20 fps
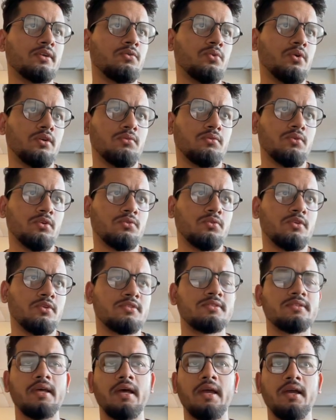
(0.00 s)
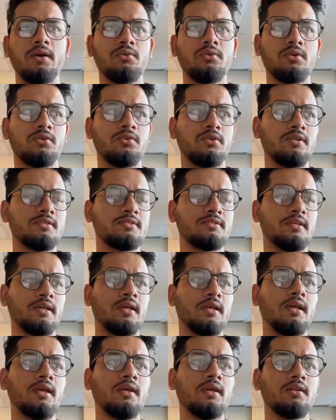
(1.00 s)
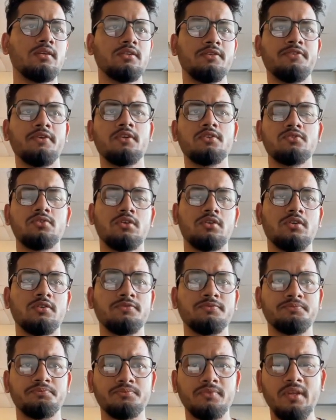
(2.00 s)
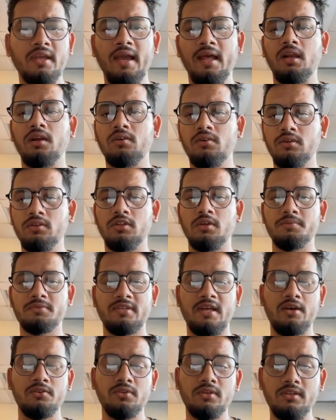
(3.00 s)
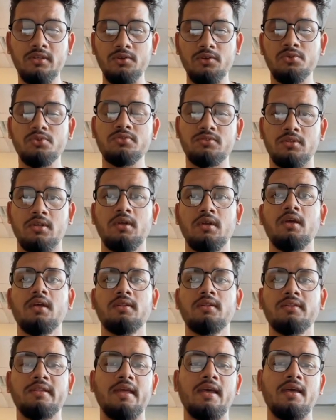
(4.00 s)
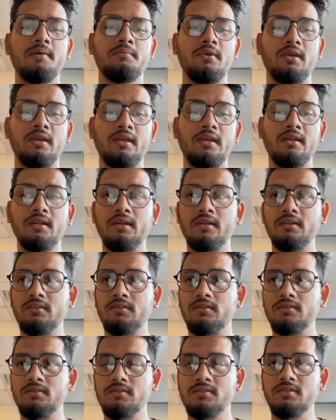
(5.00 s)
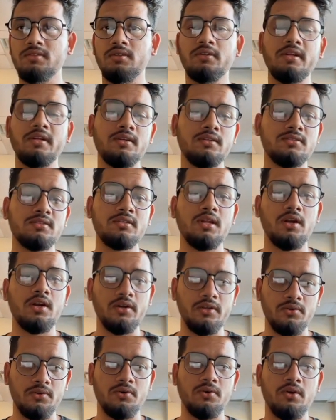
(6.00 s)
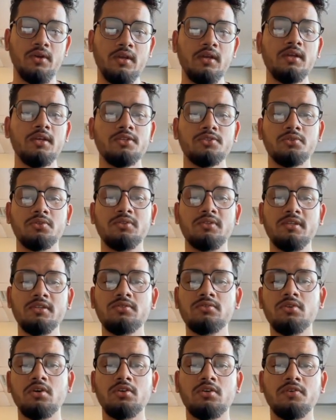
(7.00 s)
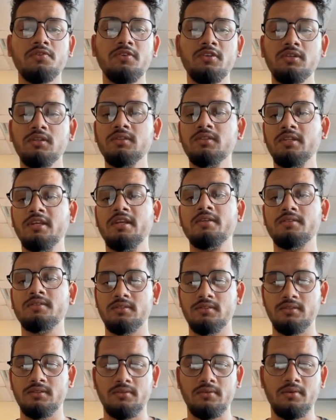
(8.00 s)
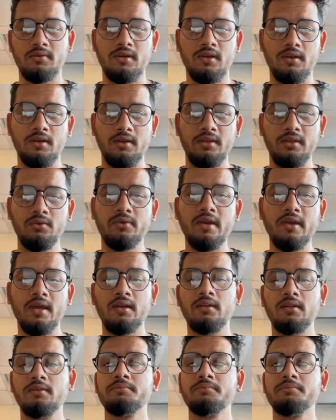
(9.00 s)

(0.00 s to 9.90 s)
would I say, different sort of algorithms, how they use them in a certain scenario. So these sort of little things you can